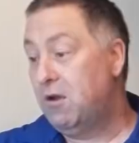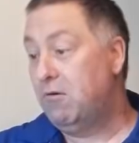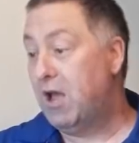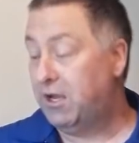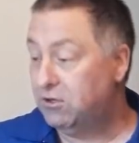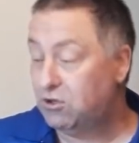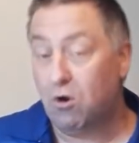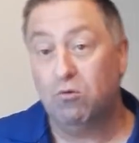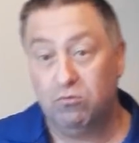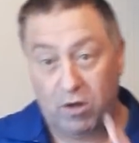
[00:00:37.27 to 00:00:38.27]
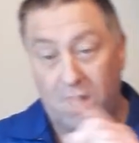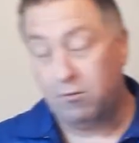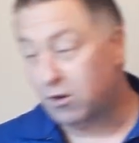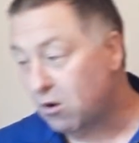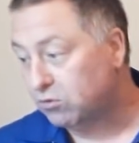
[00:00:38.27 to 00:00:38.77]
Right, so here
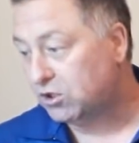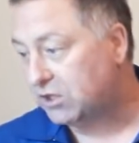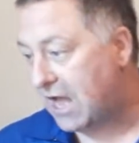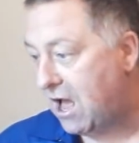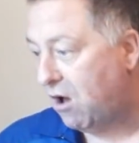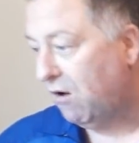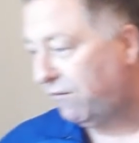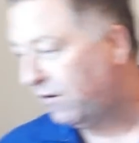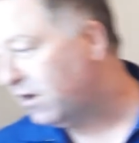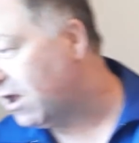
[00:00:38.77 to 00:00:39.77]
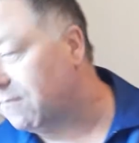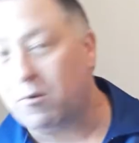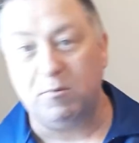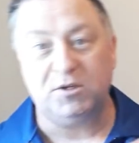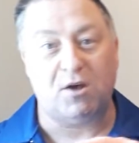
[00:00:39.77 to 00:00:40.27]
we go. To start off, I'll
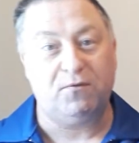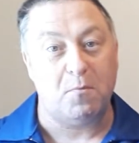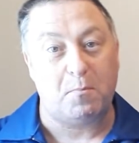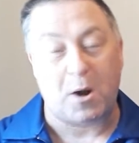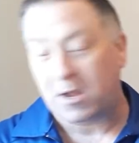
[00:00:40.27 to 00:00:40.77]
put myself some